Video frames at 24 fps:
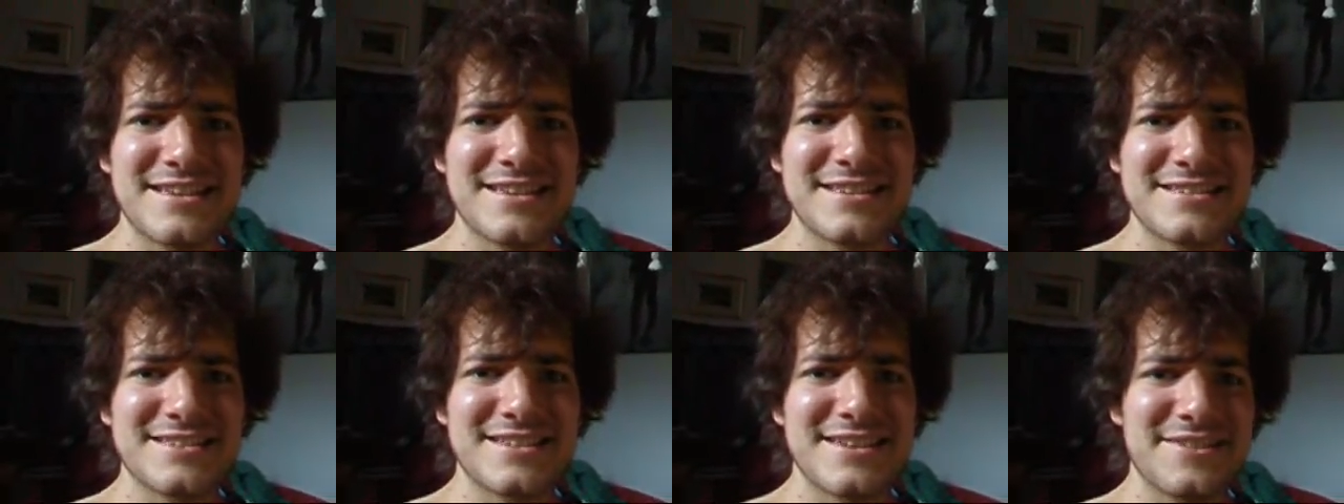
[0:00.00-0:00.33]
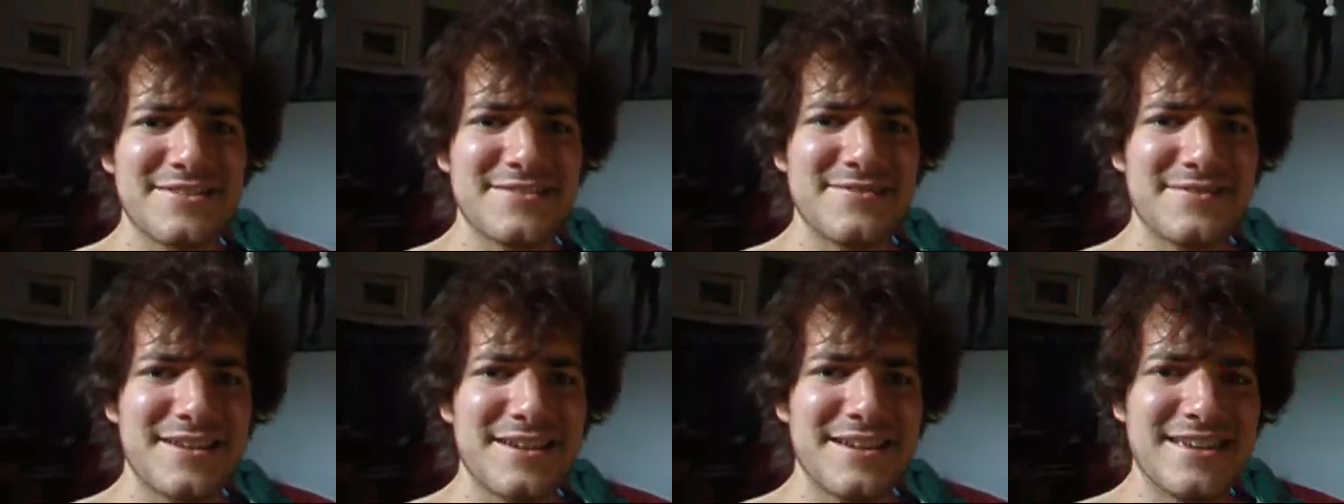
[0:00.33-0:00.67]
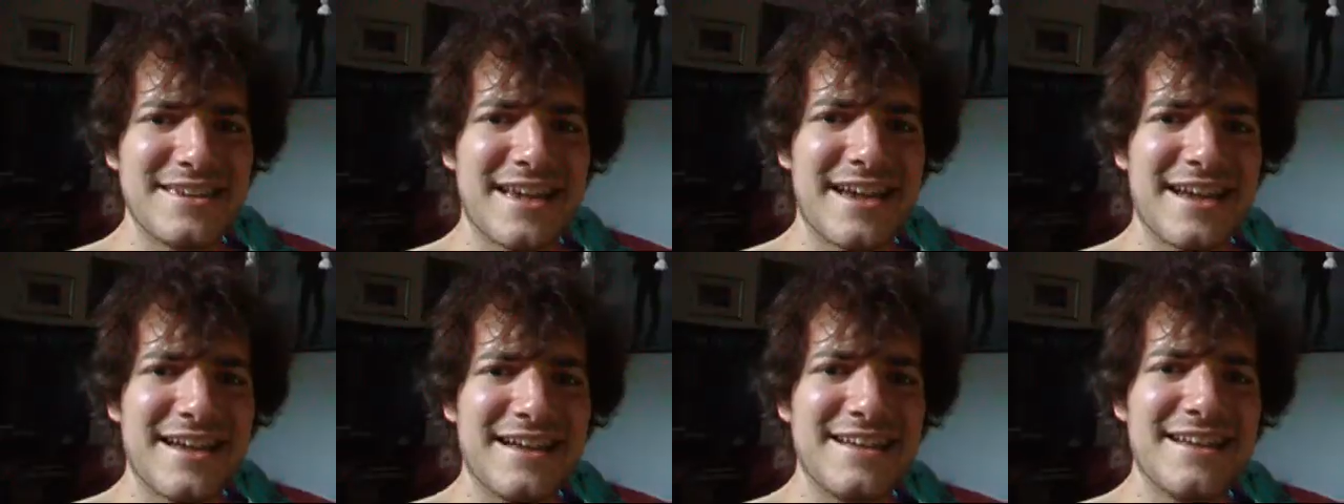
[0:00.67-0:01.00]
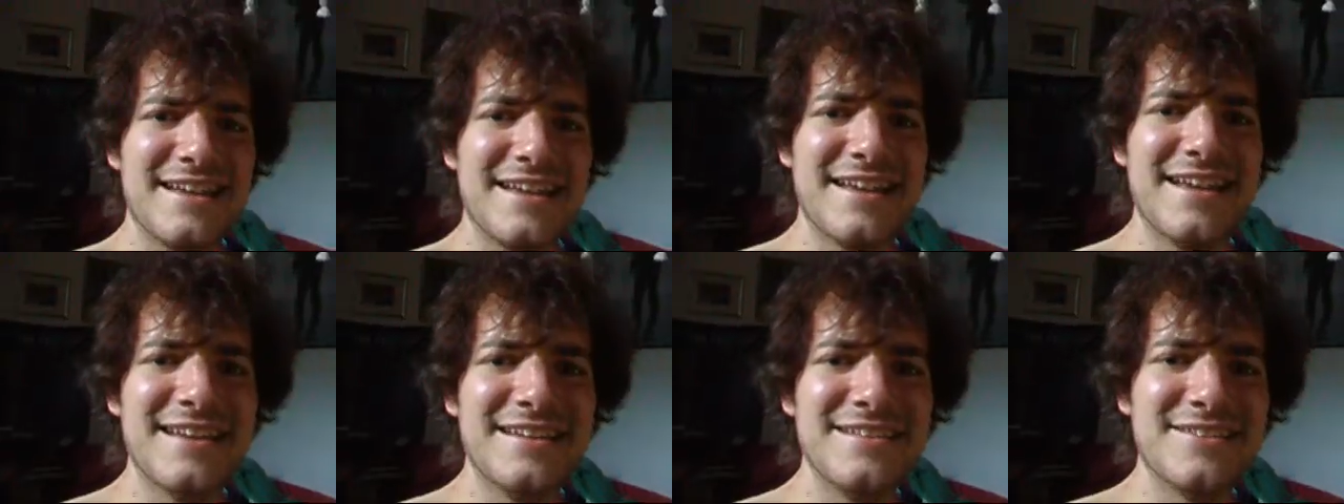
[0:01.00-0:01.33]
So uh, yeah,
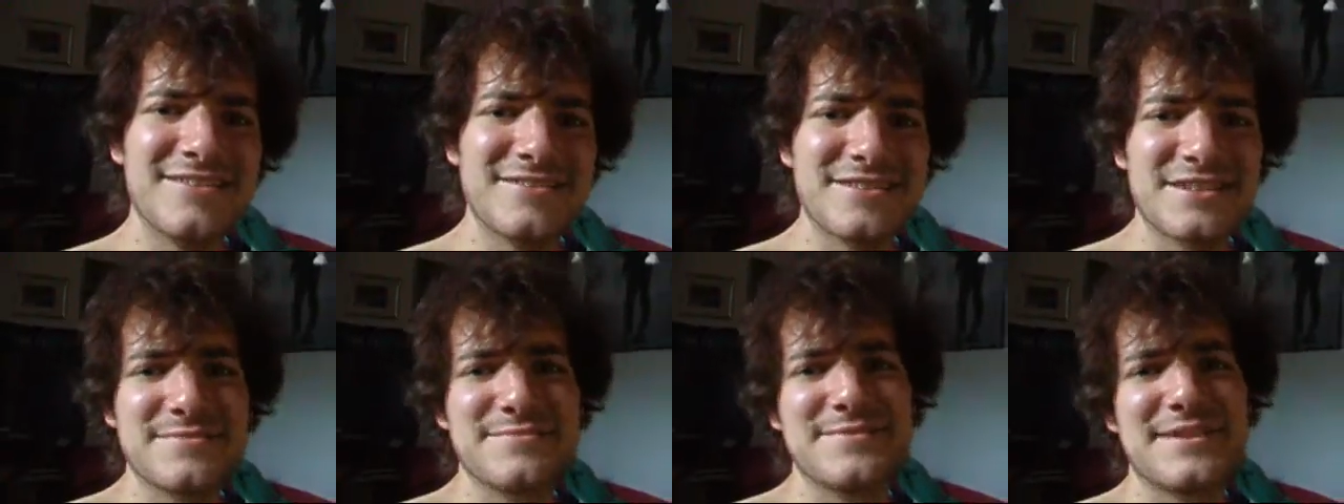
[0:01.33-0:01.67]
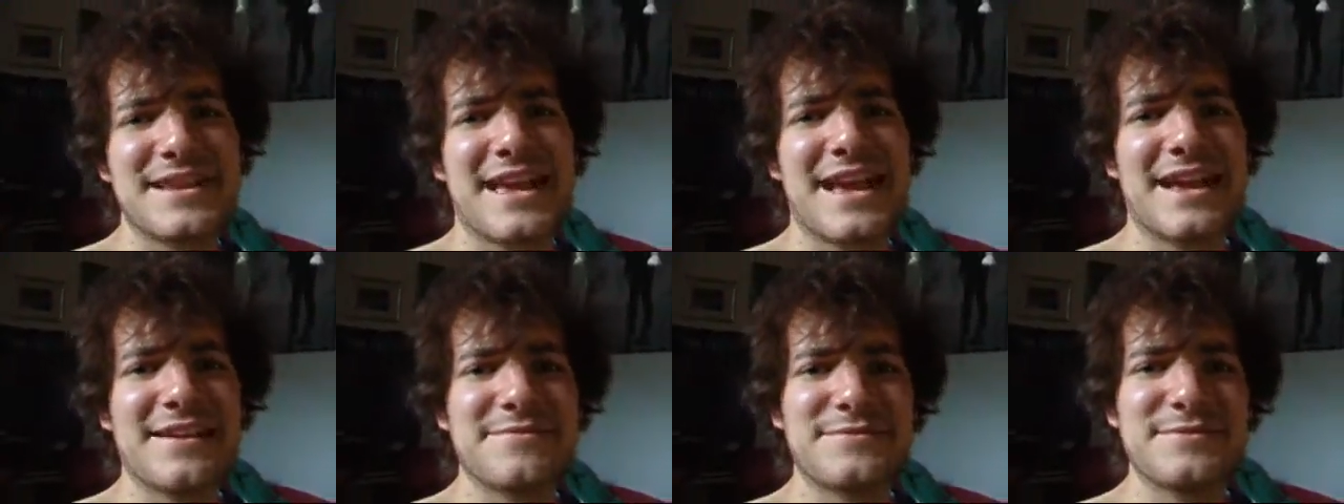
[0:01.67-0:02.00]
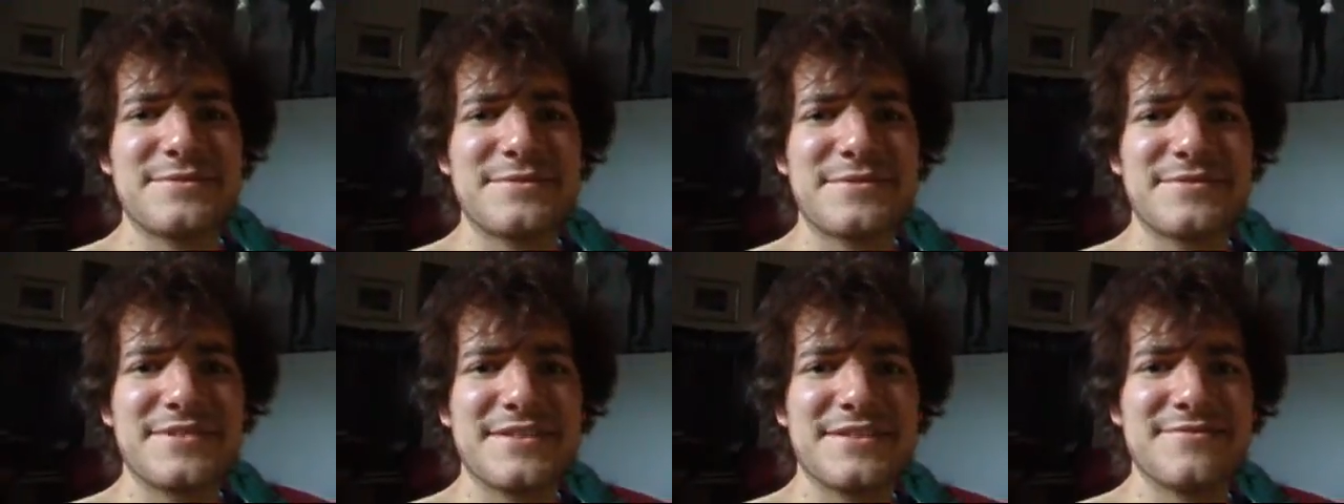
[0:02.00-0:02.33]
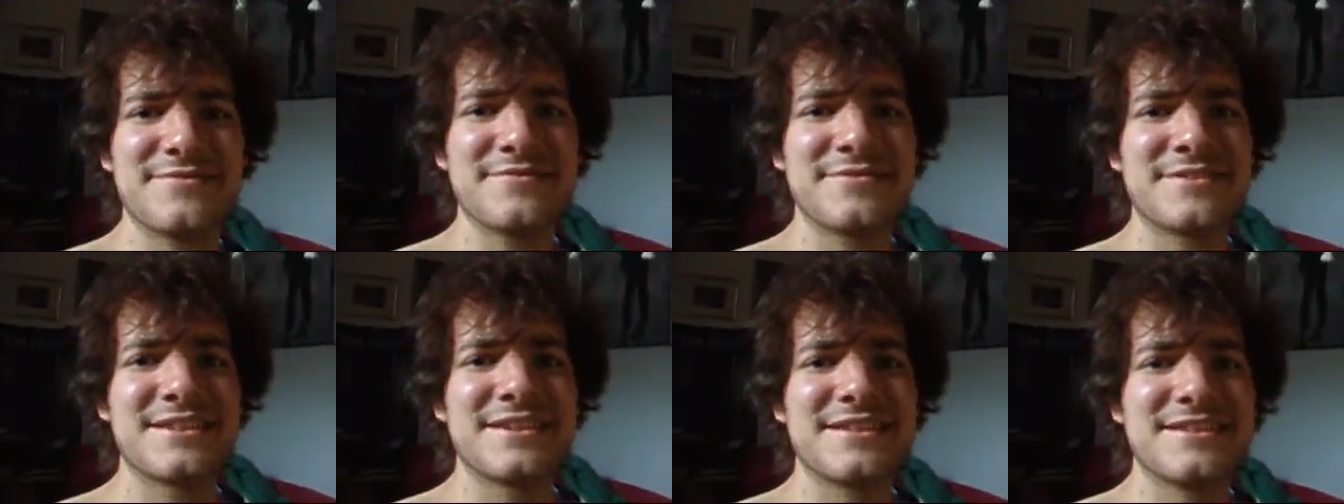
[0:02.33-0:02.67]
not desperately happy with the
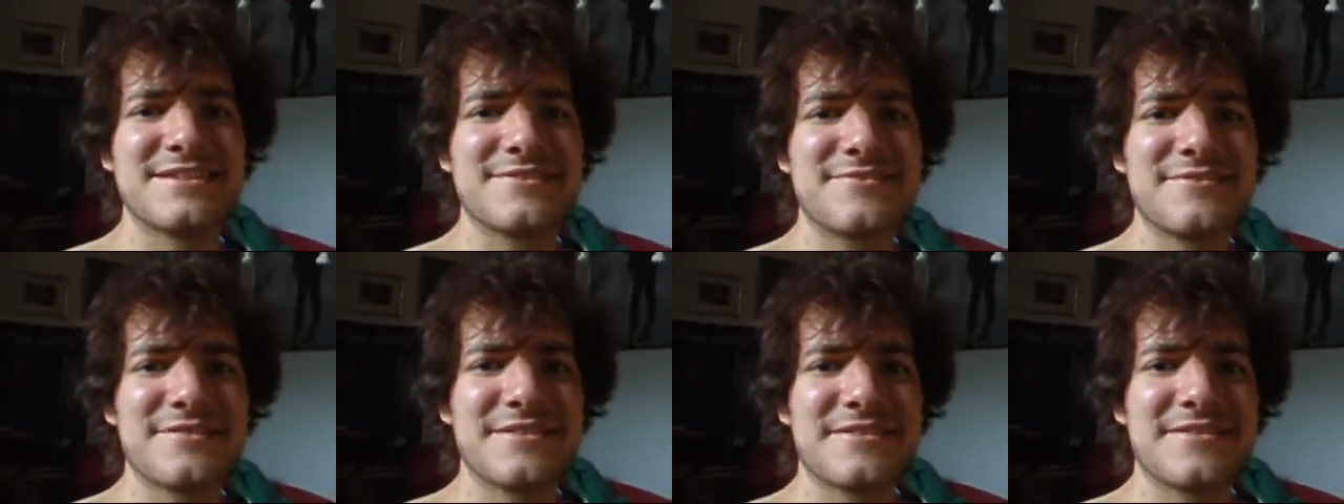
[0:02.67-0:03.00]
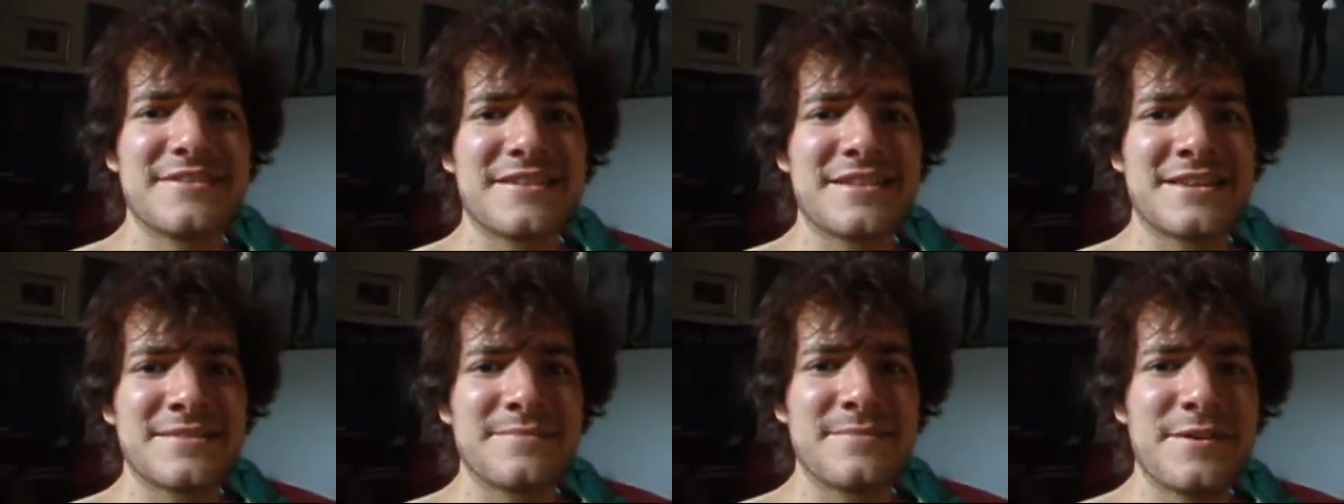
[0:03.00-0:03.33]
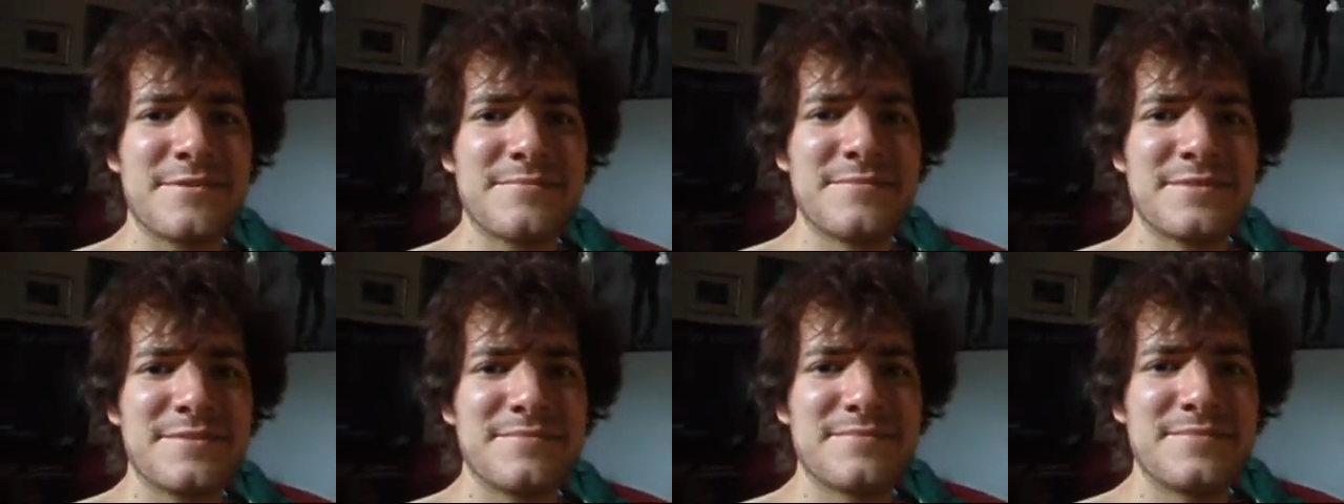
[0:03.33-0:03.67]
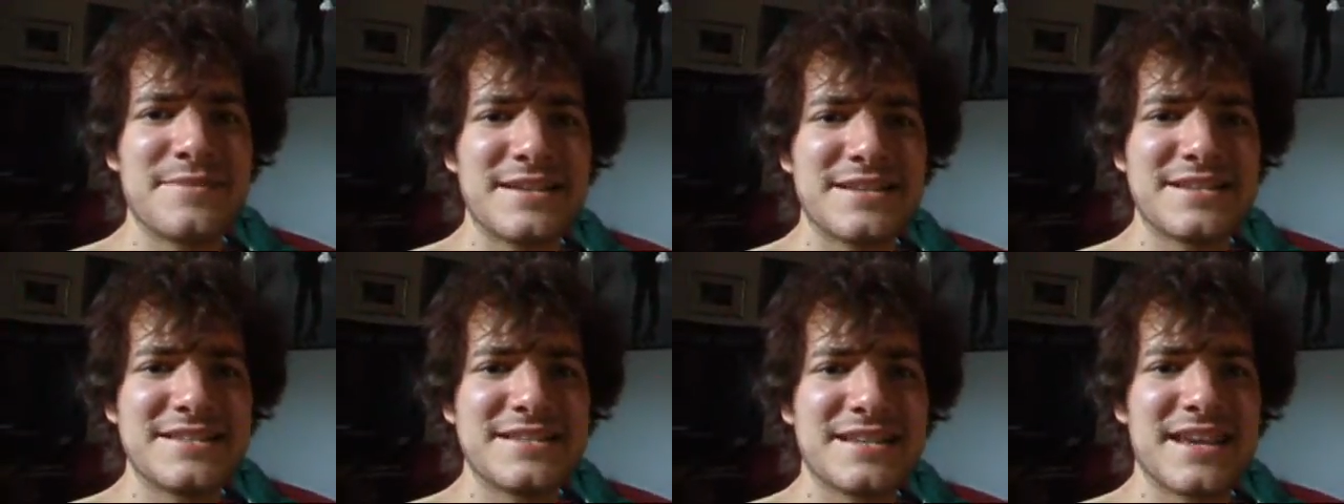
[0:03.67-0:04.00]
old degree thing at the moment,
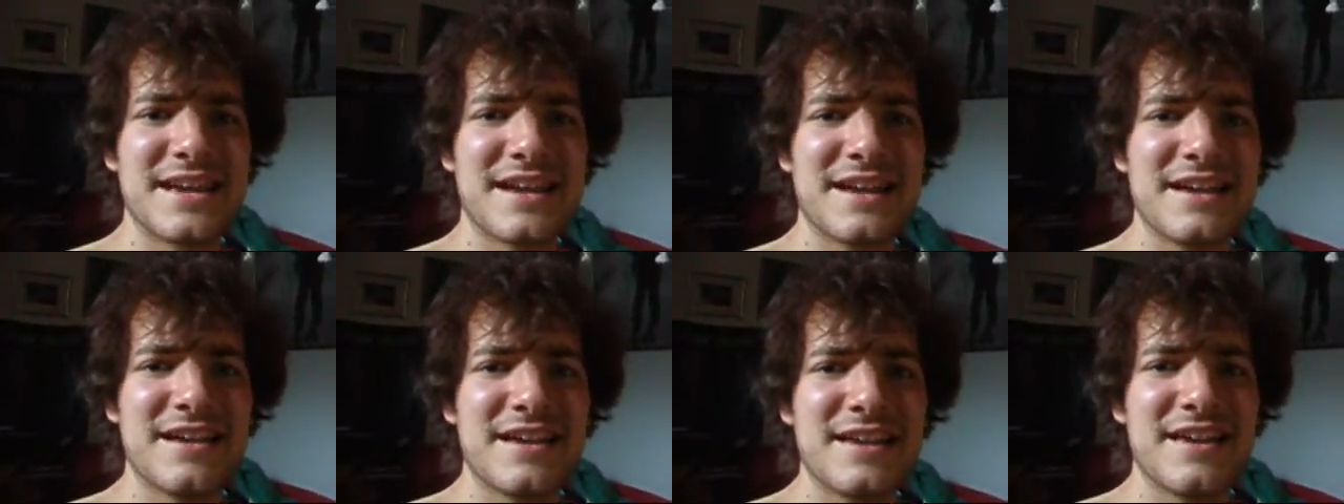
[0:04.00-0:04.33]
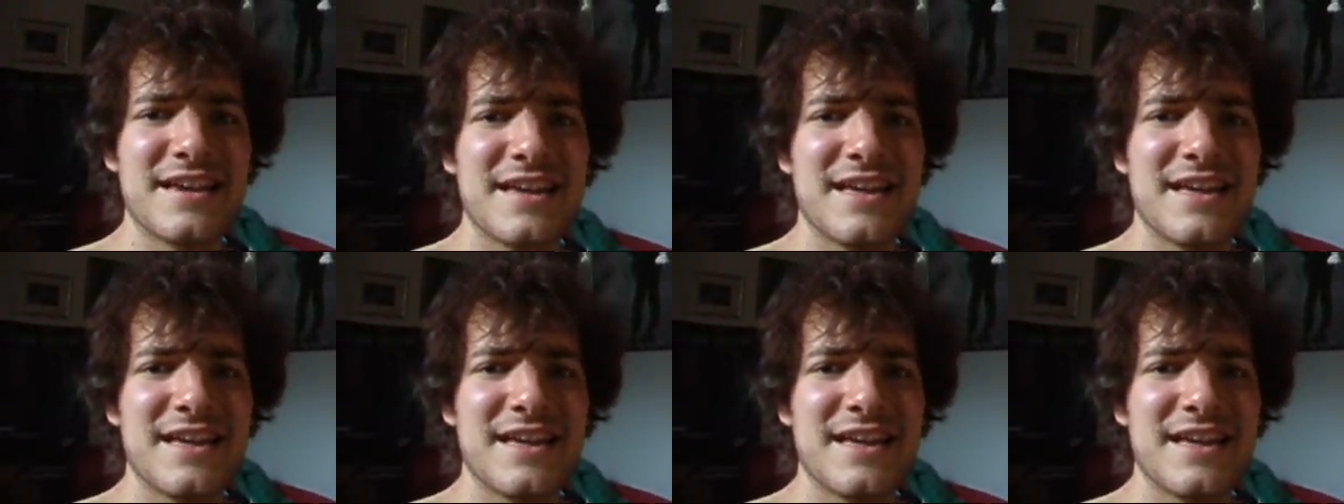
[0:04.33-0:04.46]
but uh,